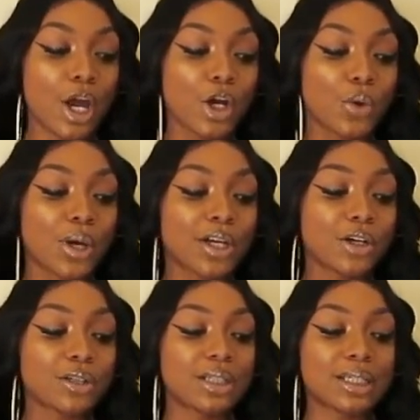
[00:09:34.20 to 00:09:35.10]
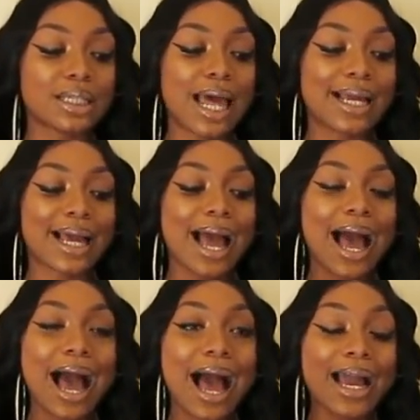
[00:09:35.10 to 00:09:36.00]
Creditors dislike
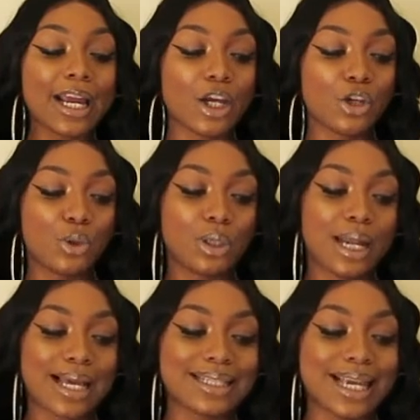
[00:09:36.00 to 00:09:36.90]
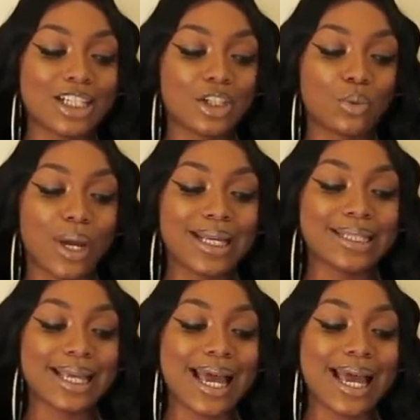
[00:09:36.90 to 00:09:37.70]
high utilization rates